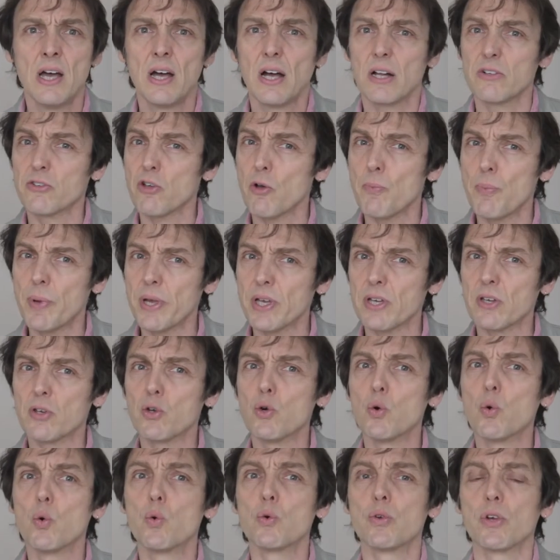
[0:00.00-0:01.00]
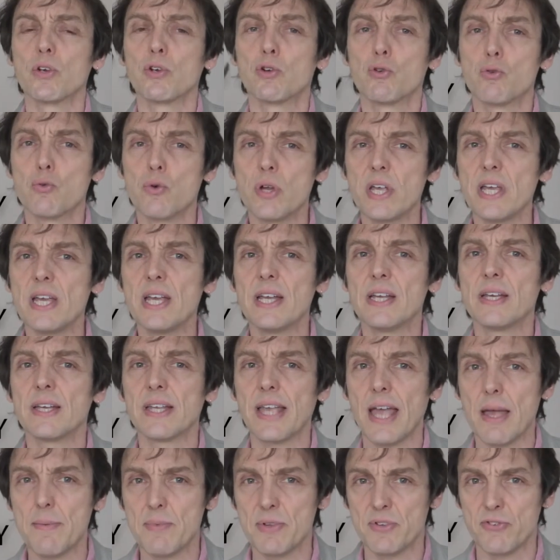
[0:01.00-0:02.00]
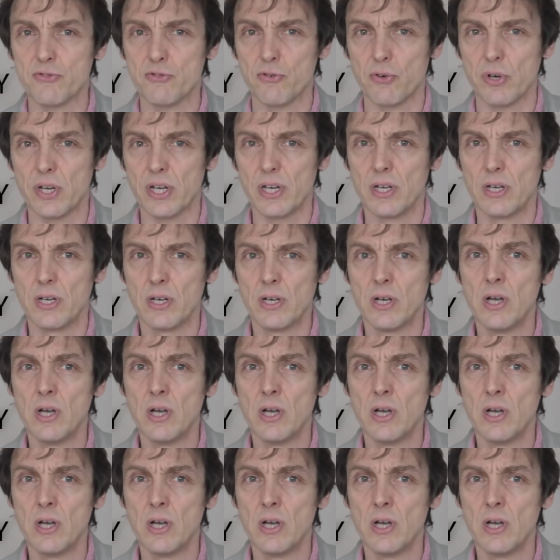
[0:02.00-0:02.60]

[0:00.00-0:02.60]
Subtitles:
a topic called green chemistry,